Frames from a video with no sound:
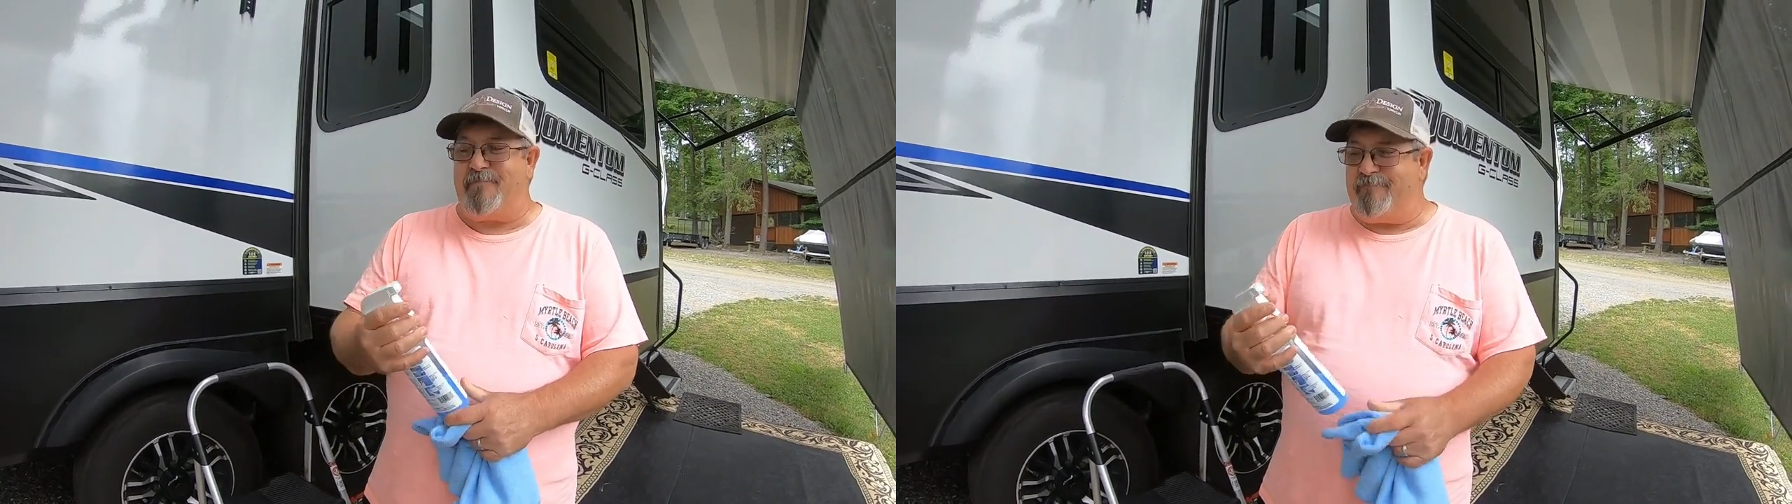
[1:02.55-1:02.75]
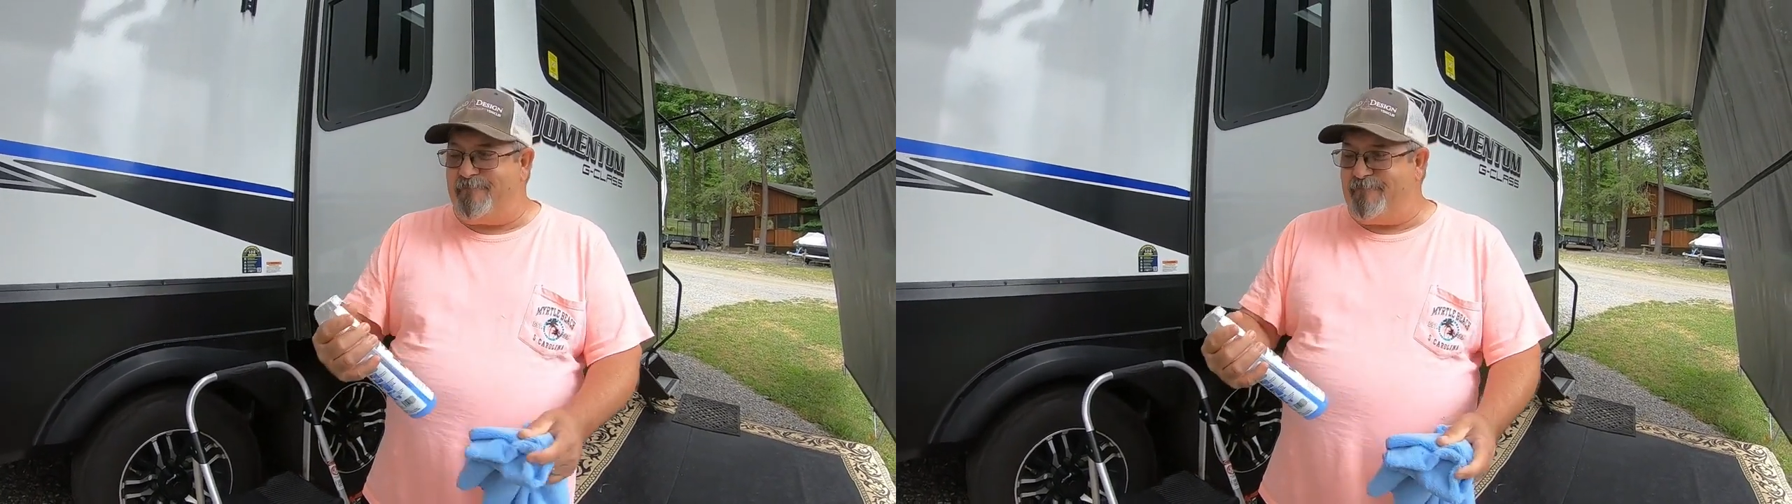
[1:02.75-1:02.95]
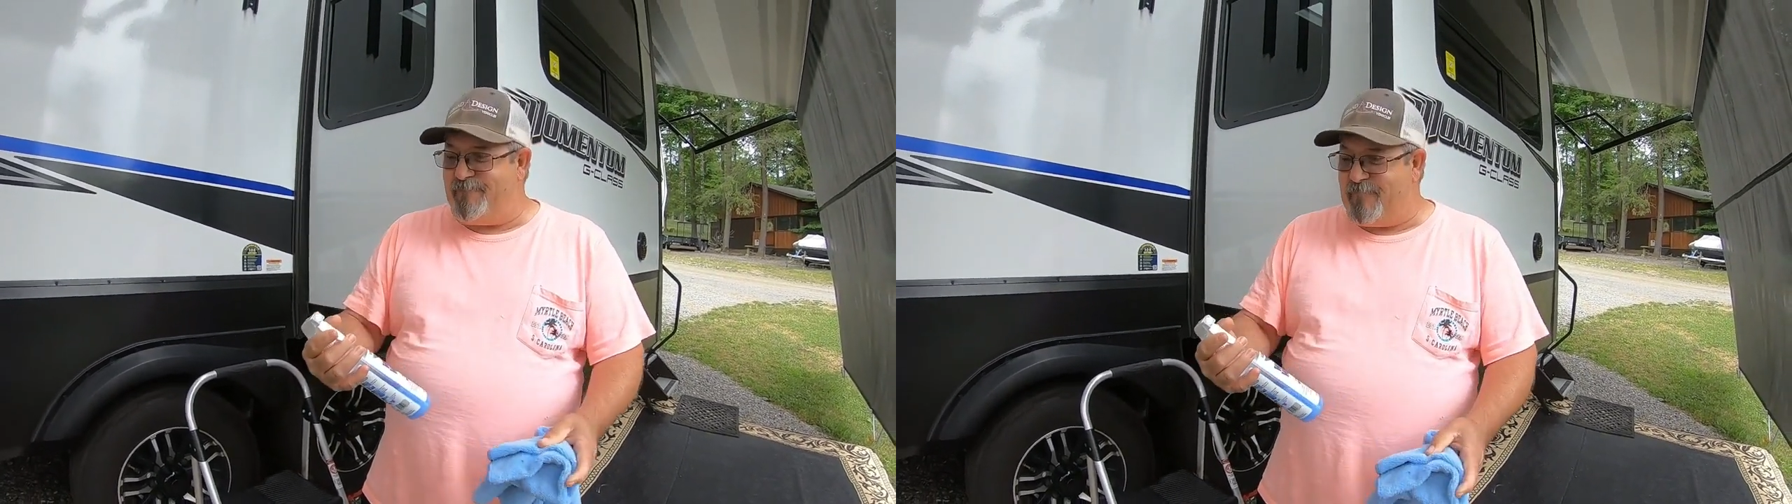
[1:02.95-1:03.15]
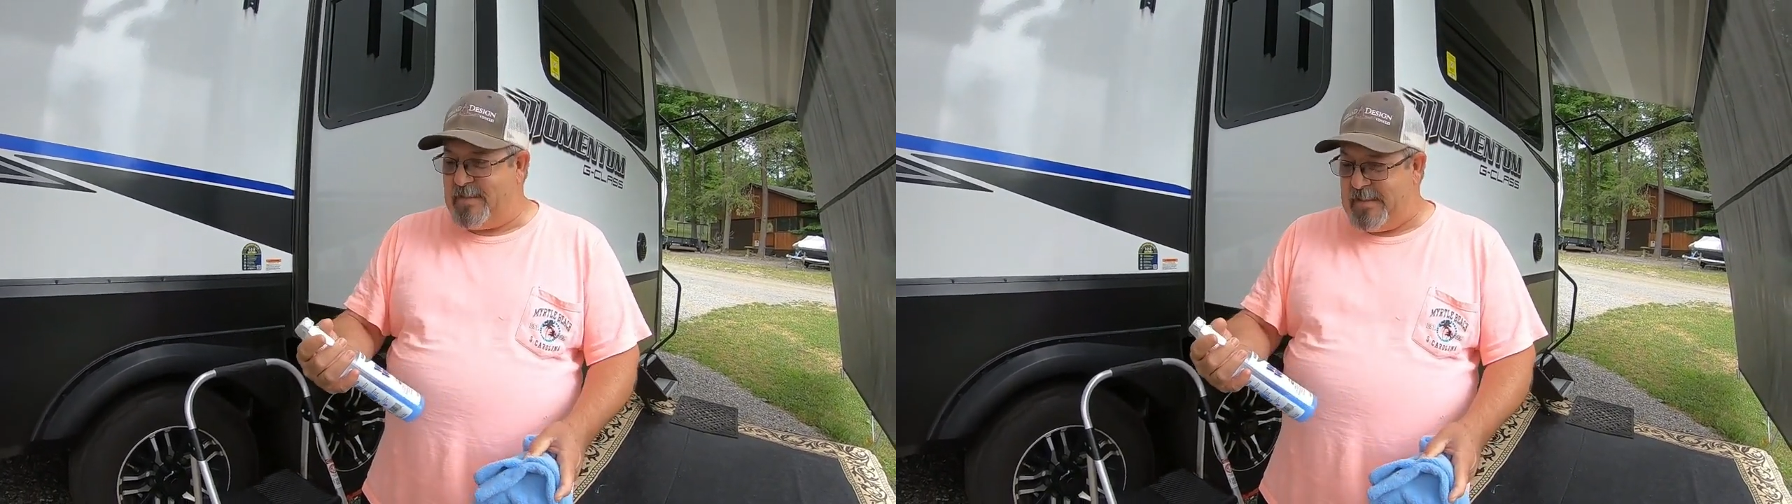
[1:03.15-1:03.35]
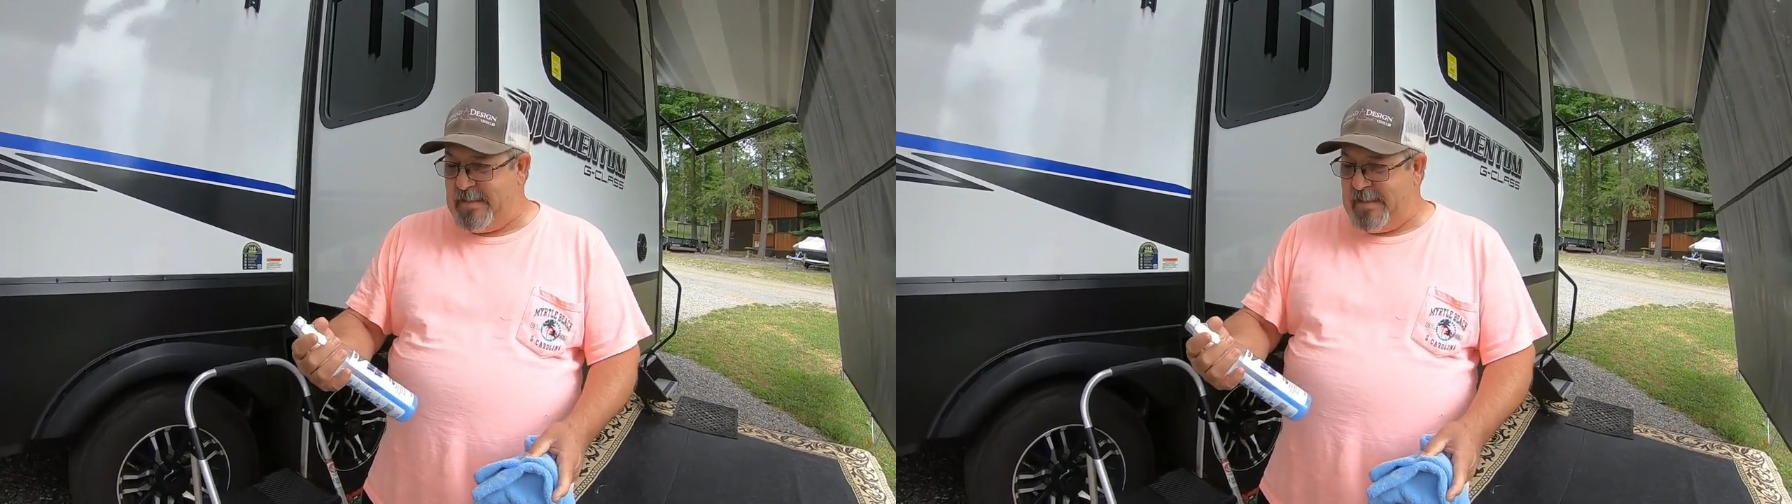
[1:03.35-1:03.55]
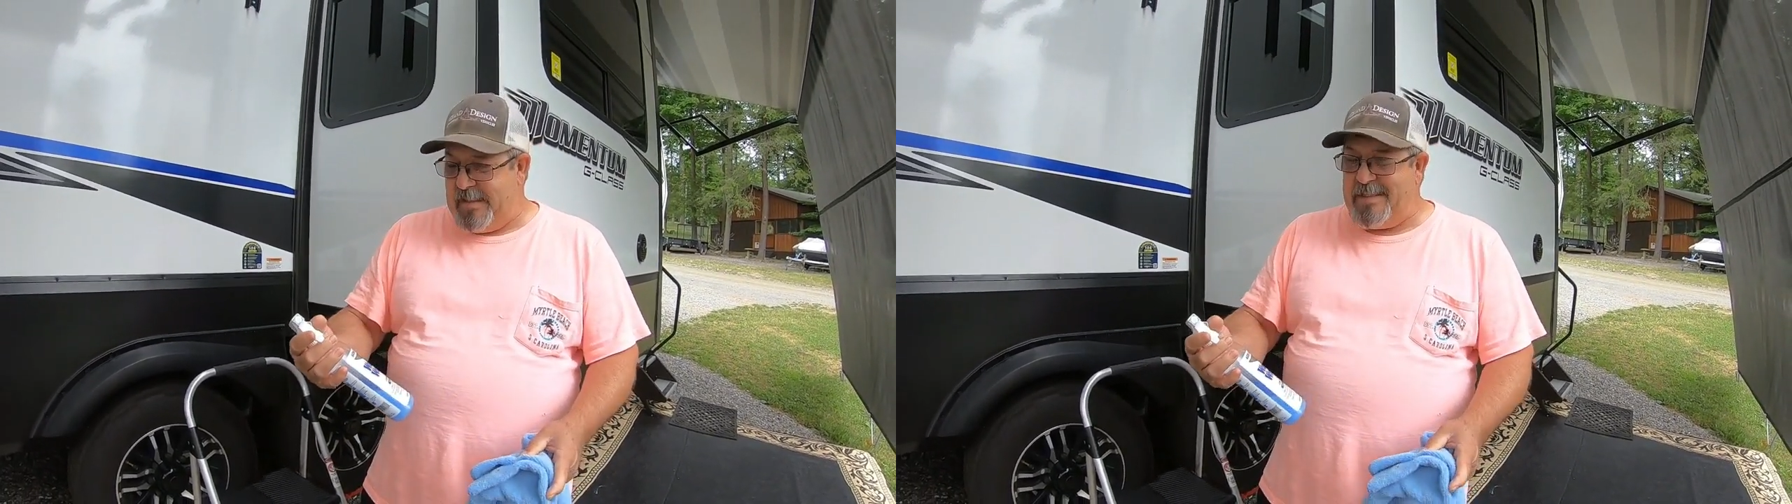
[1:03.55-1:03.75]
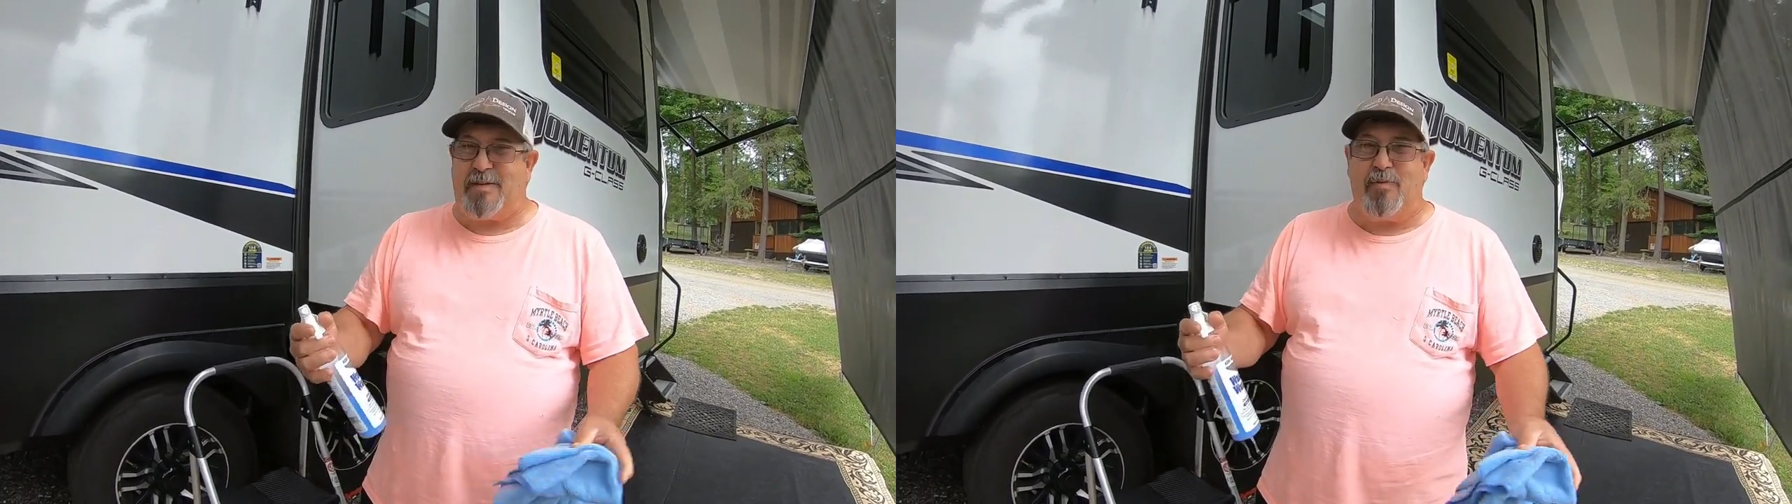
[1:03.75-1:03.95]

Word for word: mm, is it